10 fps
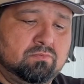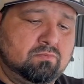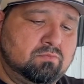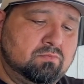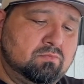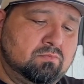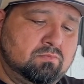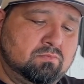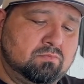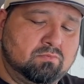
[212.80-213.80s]

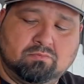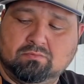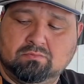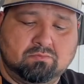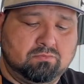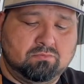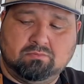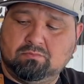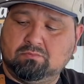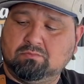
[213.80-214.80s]

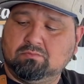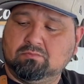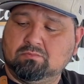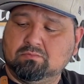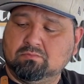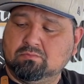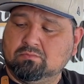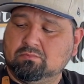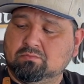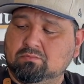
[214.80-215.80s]

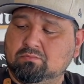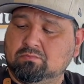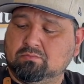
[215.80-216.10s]
[no speech]